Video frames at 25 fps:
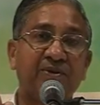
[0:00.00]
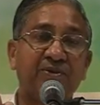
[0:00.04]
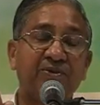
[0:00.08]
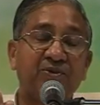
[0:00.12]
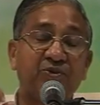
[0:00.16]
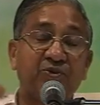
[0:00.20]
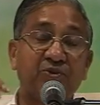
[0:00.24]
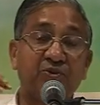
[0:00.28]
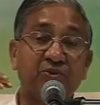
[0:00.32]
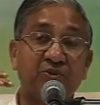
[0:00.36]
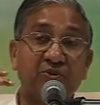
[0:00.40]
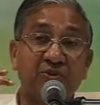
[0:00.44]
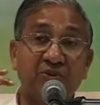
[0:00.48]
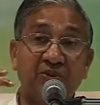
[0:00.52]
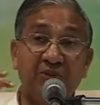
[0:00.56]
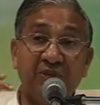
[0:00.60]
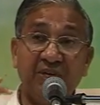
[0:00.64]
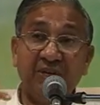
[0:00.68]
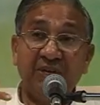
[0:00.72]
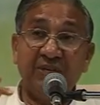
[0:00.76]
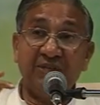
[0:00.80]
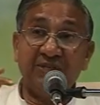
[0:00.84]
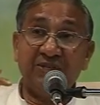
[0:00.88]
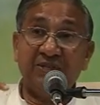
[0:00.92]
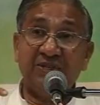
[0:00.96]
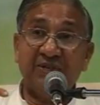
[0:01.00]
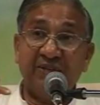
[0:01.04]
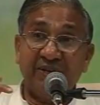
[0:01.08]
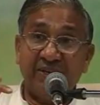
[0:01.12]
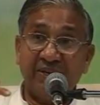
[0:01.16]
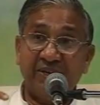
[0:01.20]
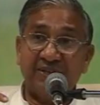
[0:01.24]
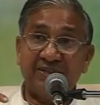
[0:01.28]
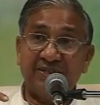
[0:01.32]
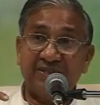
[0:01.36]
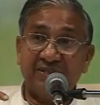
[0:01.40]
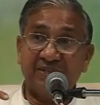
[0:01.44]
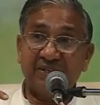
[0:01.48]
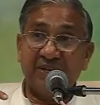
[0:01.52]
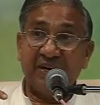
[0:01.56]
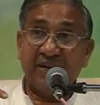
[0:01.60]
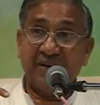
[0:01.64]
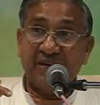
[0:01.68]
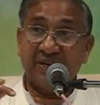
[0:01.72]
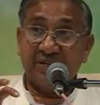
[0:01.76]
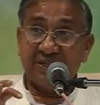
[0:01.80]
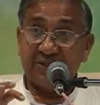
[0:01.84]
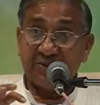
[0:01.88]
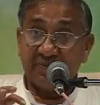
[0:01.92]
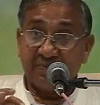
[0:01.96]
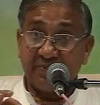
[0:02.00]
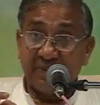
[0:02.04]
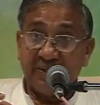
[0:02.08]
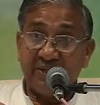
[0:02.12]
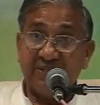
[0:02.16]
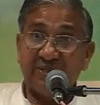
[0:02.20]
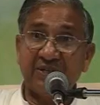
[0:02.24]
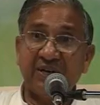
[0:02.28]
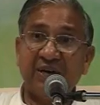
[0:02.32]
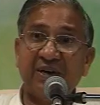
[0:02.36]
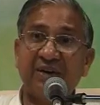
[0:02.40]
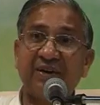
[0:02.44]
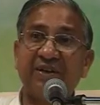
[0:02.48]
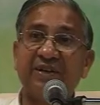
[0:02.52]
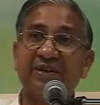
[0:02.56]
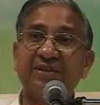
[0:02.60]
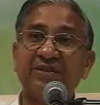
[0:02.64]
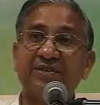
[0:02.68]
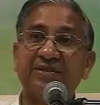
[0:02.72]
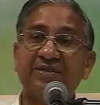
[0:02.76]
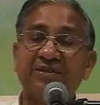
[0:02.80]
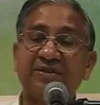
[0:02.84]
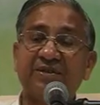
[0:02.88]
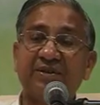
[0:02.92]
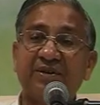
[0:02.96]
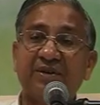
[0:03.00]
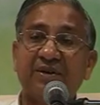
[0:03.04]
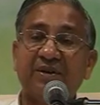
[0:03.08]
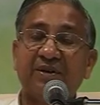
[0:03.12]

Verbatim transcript: So these days are special days